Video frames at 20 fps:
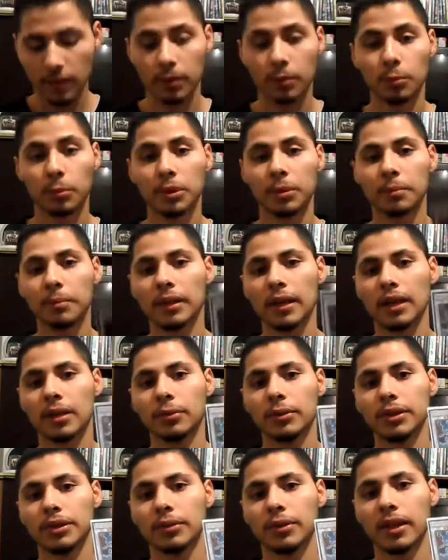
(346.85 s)
One
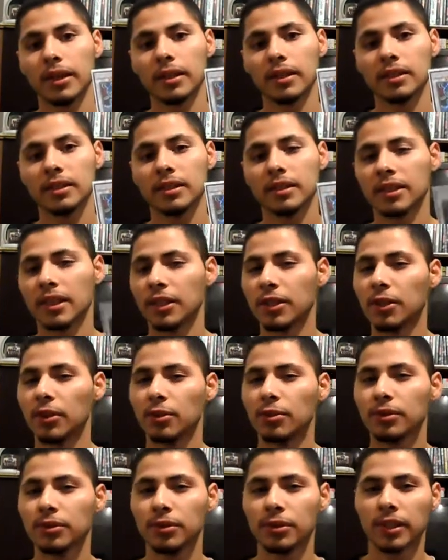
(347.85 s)
Blackwing Dragon, because I
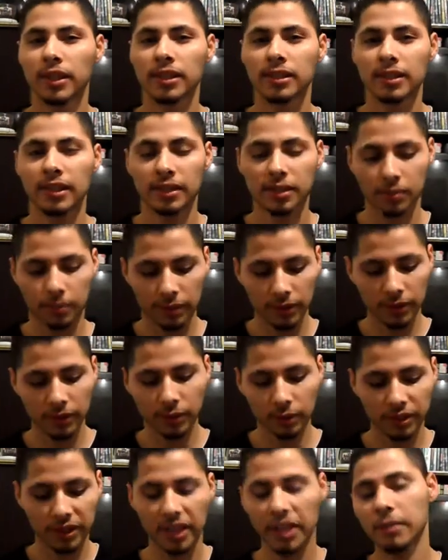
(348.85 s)
know you guys like to play
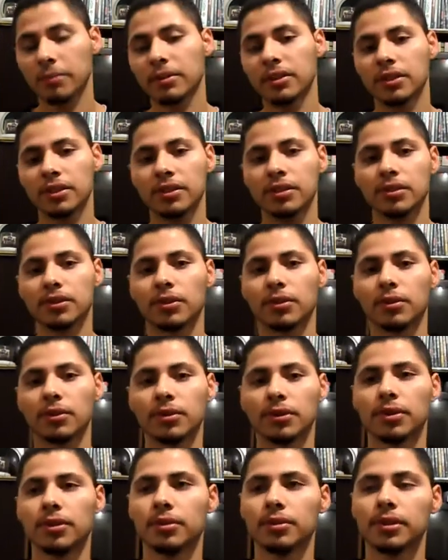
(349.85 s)
those chain burns or
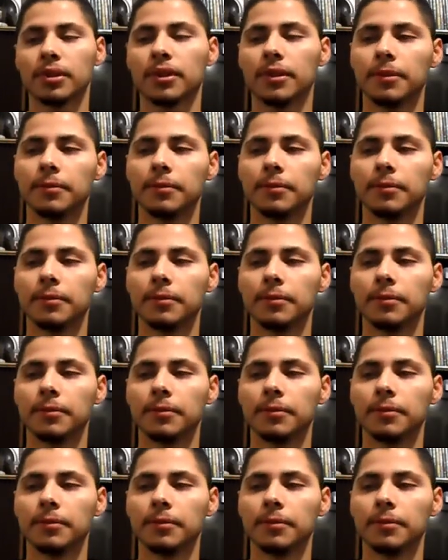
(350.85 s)
those